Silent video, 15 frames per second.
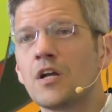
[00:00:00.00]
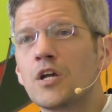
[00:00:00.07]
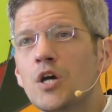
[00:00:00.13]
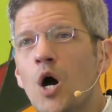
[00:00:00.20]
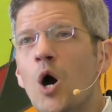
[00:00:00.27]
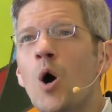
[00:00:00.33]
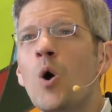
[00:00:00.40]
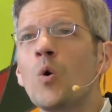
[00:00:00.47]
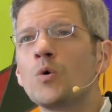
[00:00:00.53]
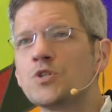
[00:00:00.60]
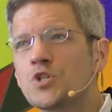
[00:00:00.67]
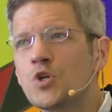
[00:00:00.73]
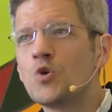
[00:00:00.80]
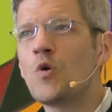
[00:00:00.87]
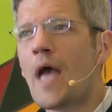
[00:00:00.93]
Go
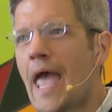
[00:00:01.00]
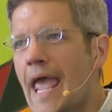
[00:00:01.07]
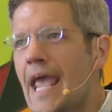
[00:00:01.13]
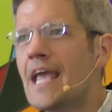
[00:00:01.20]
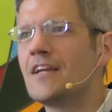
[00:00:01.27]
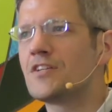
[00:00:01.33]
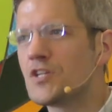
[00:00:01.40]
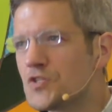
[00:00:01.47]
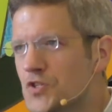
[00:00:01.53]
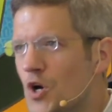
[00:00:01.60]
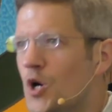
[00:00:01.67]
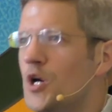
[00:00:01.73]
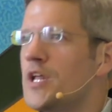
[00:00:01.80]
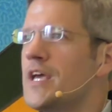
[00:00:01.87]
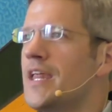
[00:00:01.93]
to a
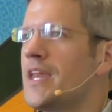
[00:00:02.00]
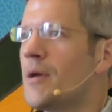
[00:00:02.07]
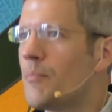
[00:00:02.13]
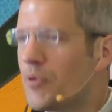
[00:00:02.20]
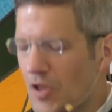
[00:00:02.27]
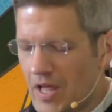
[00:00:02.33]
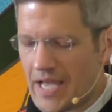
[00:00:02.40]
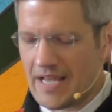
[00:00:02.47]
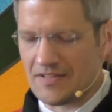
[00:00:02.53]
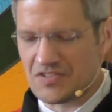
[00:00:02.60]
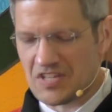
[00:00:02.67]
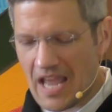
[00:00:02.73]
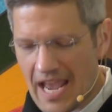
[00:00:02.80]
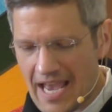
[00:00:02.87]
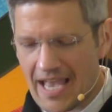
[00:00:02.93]
deserted
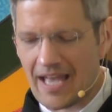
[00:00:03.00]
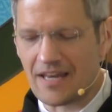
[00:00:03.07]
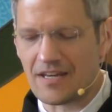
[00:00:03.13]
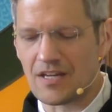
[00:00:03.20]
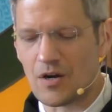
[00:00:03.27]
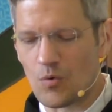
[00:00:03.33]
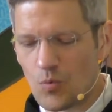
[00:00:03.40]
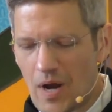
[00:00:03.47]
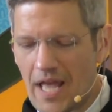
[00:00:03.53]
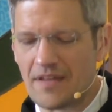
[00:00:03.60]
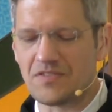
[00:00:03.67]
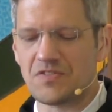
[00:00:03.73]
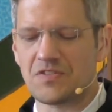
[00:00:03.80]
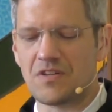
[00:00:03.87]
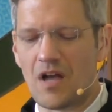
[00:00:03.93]
place and
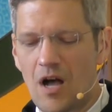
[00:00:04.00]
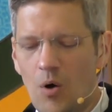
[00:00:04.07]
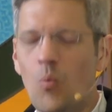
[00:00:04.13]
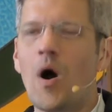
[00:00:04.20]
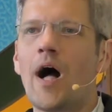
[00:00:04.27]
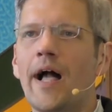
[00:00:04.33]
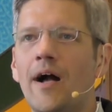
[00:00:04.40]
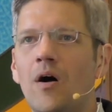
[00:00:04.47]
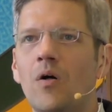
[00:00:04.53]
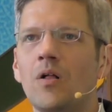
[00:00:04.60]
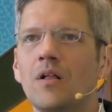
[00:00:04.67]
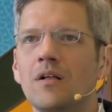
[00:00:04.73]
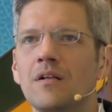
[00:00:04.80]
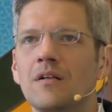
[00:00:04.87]
rest a while.